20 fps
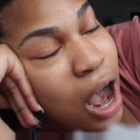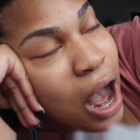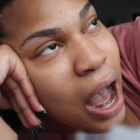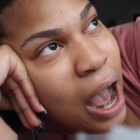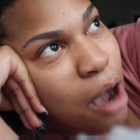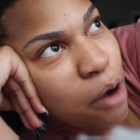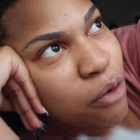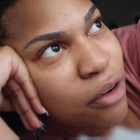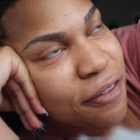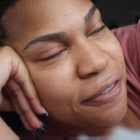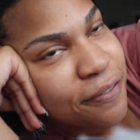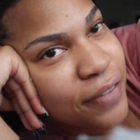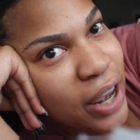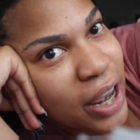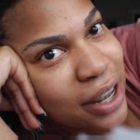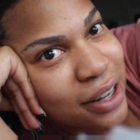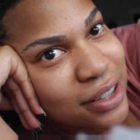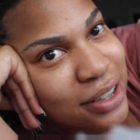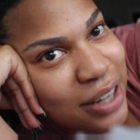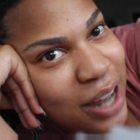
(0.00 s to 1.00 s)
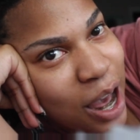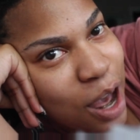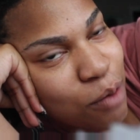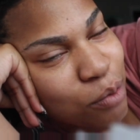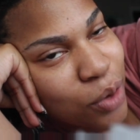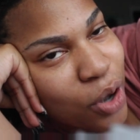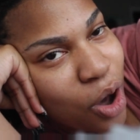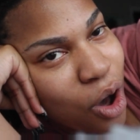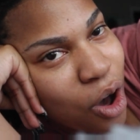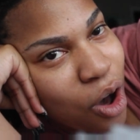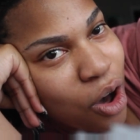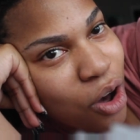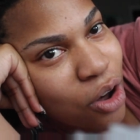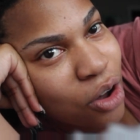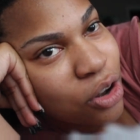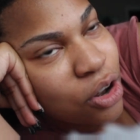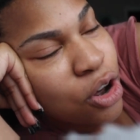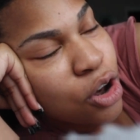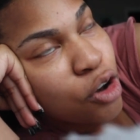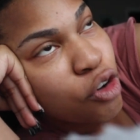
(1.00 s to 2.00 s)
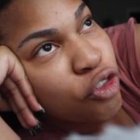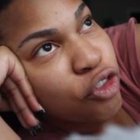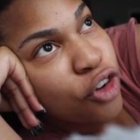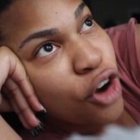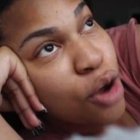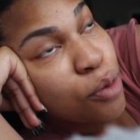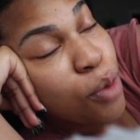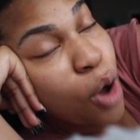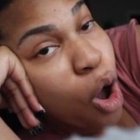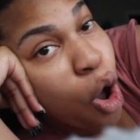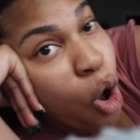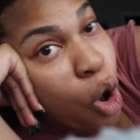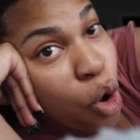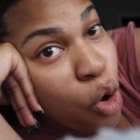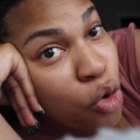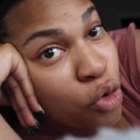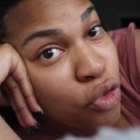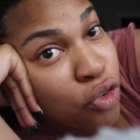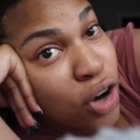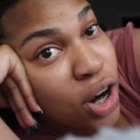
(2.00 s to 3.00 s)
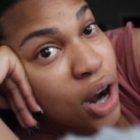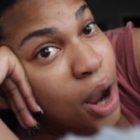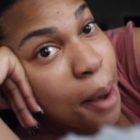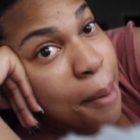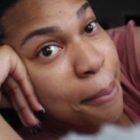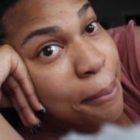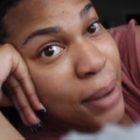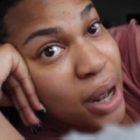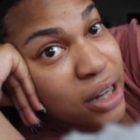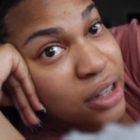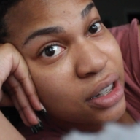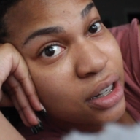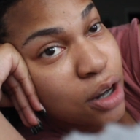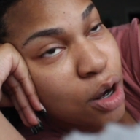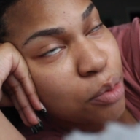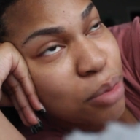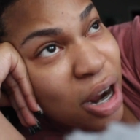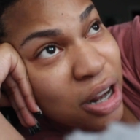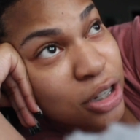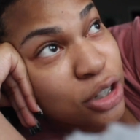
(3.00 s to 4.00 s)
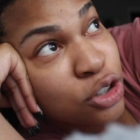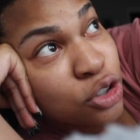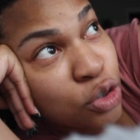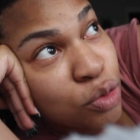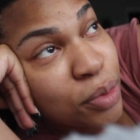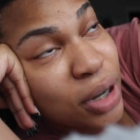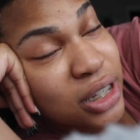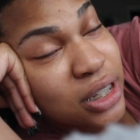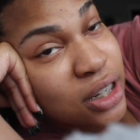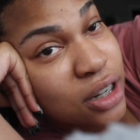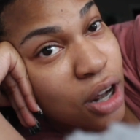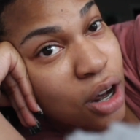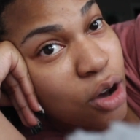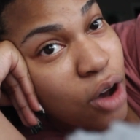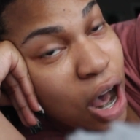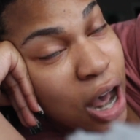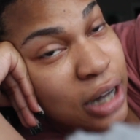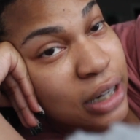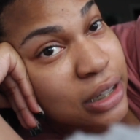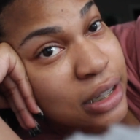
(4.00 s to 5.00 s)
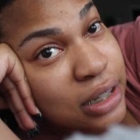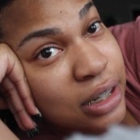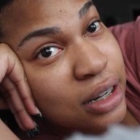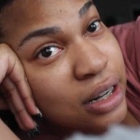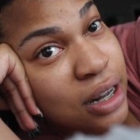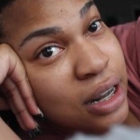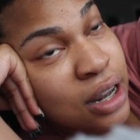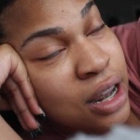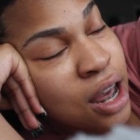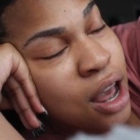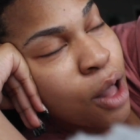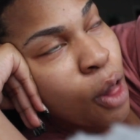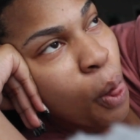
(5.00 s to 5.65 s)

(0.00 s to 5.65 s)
our FaceTime call from over a month ago, probably two months ago, honestly,